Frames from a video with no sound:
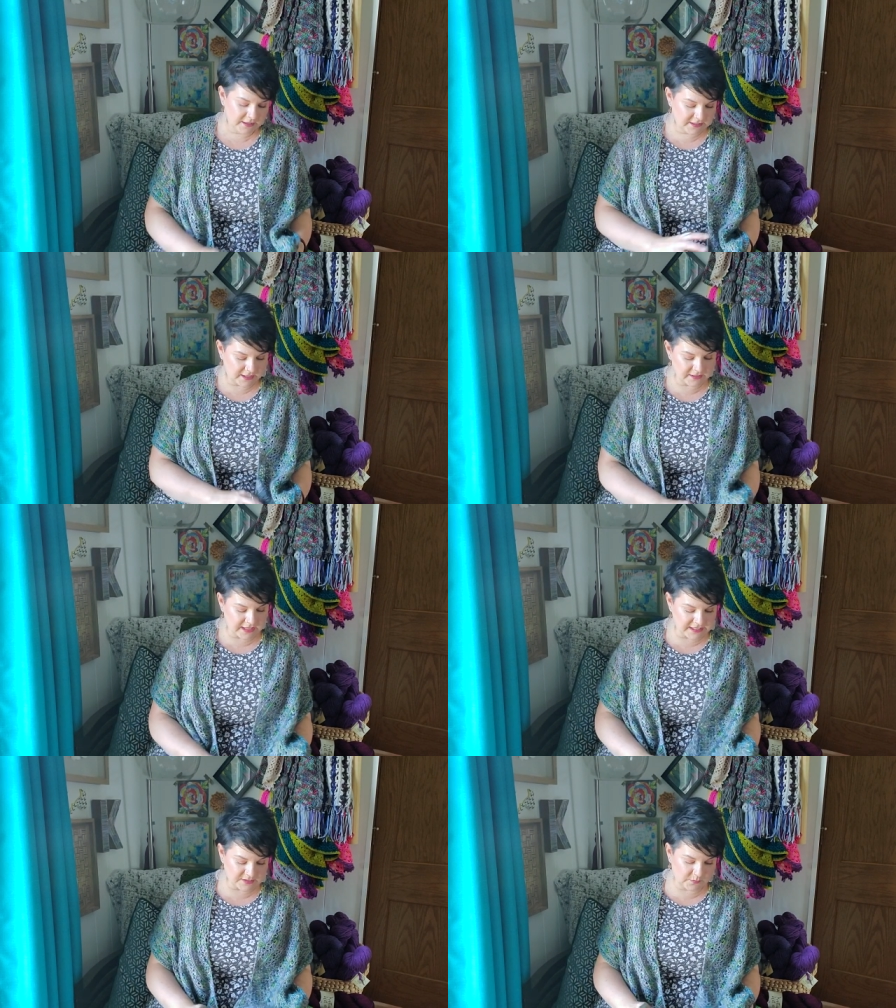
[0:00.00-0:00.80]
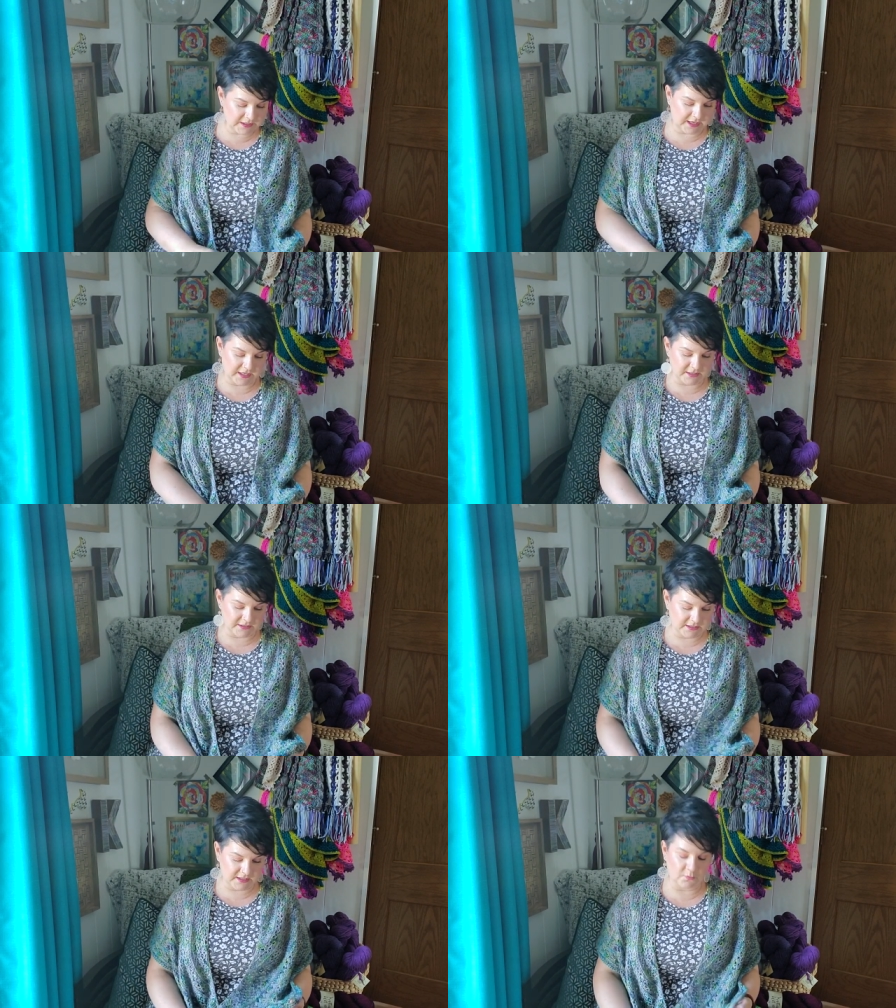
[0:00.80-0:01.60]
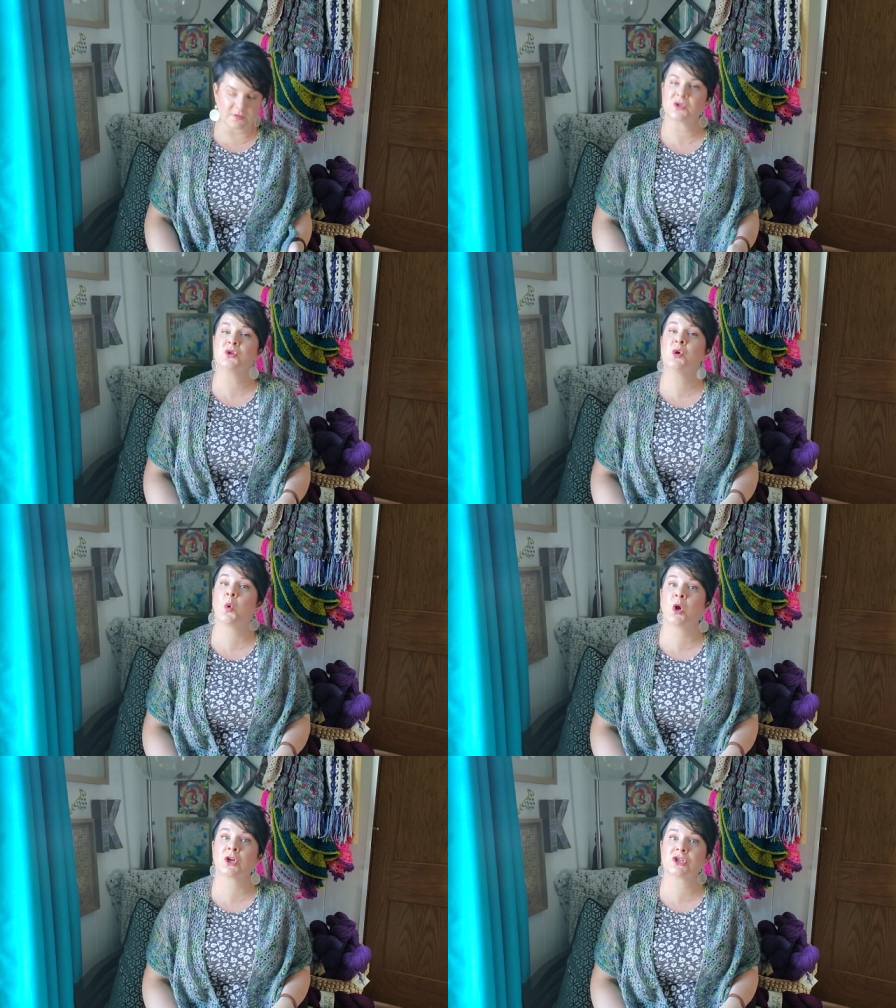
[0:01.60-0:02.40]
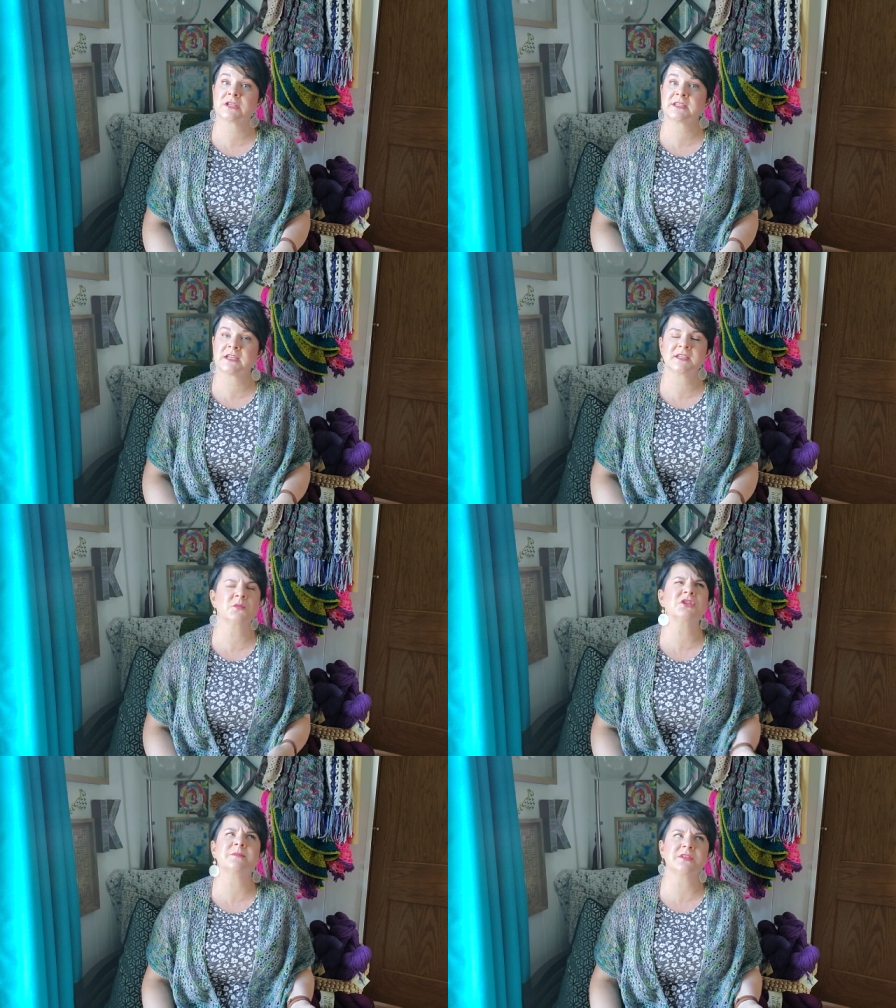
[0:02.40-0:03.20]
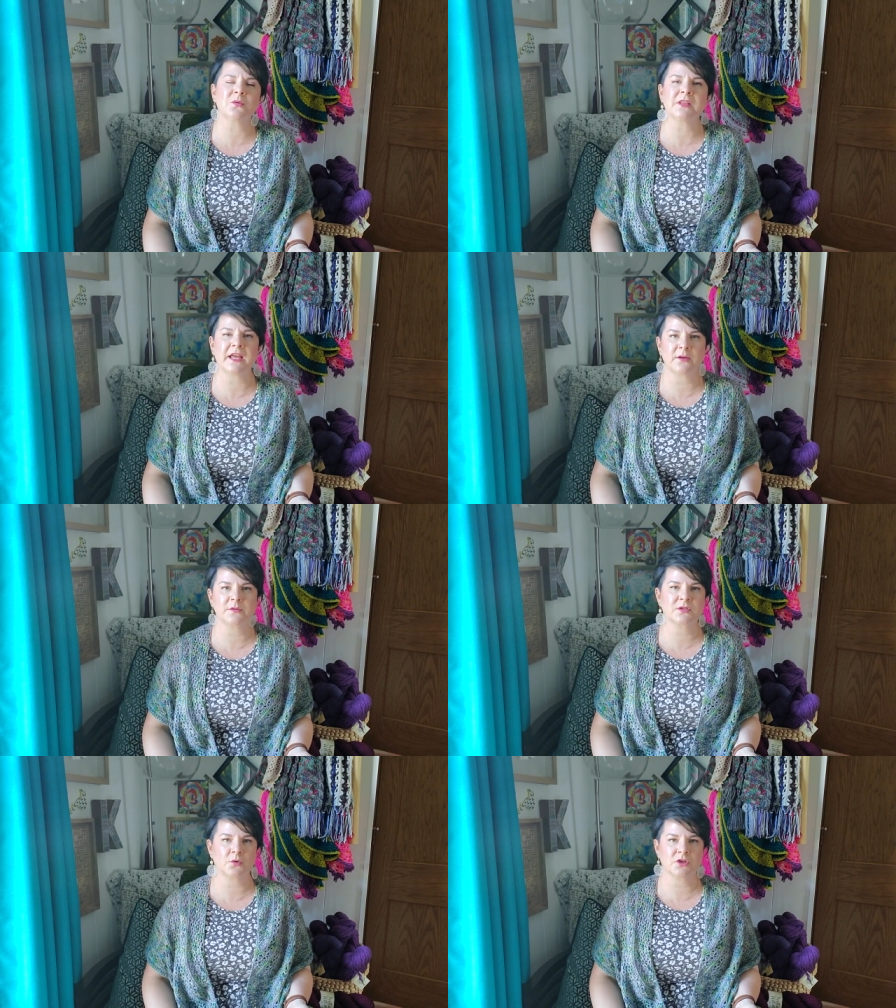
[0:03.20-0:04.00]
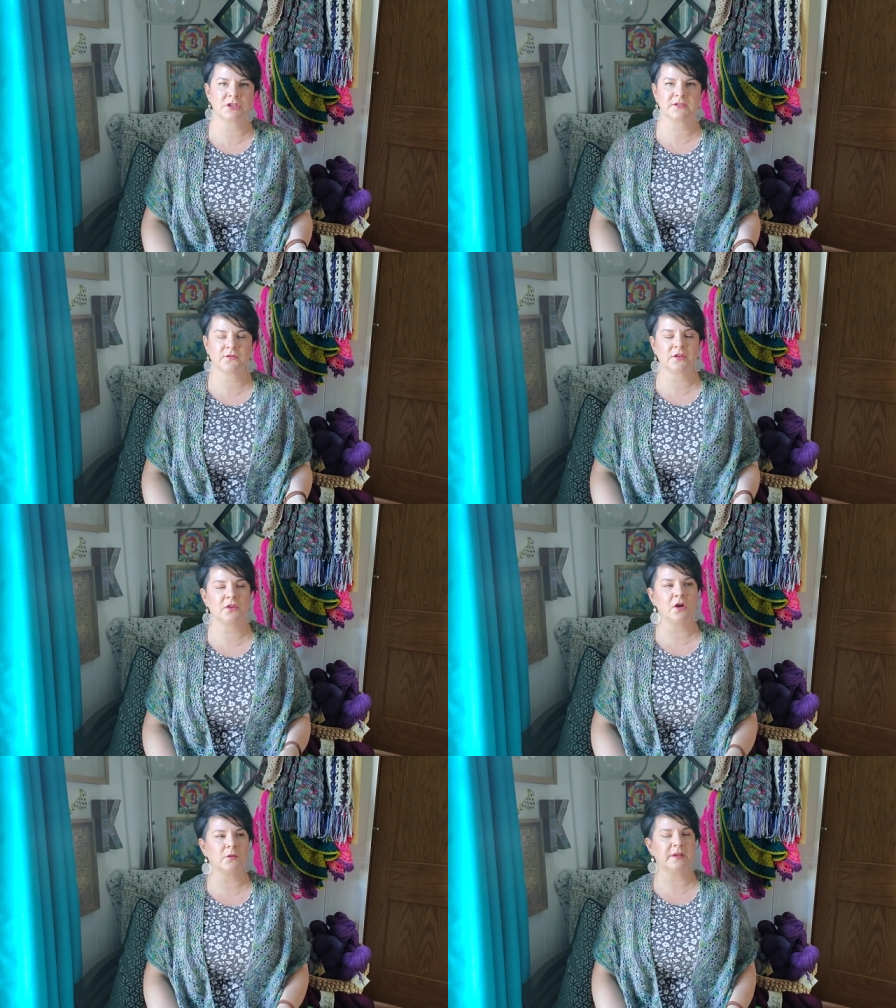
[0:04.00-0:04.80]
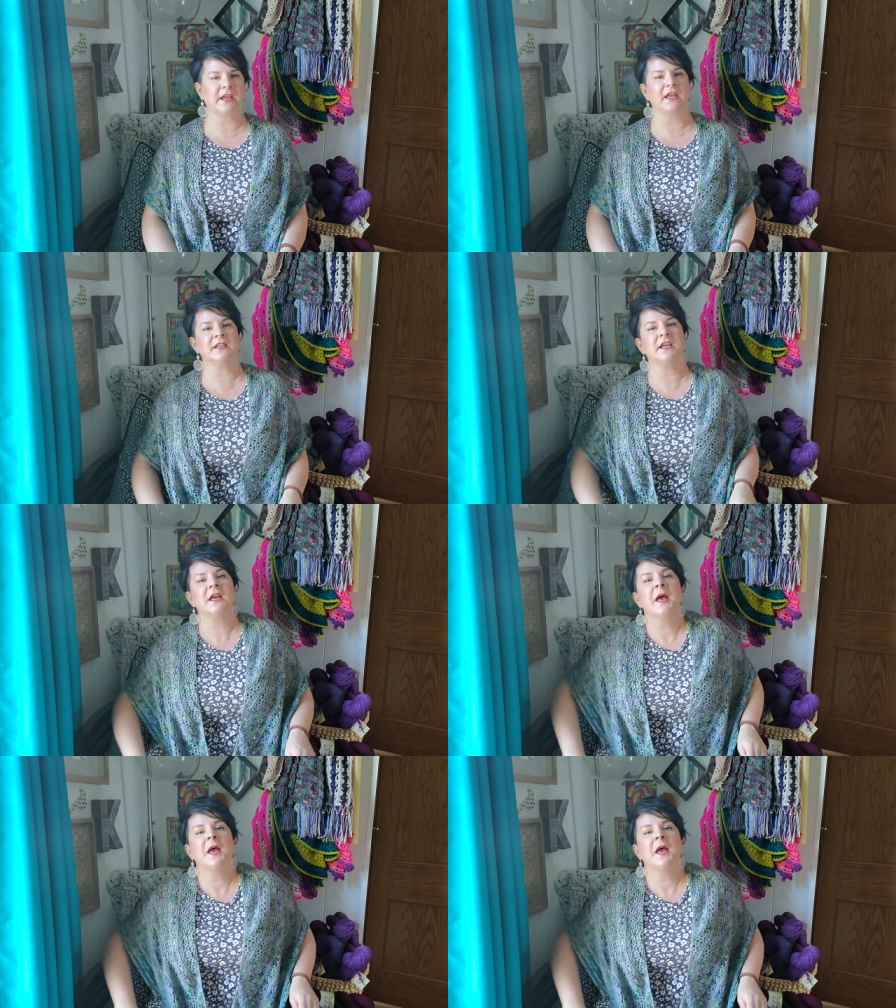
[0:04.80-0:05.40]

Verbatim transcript: Yet last weekend, it was gorgeousness, which I'm so glad it was gorgeous for the long weekend.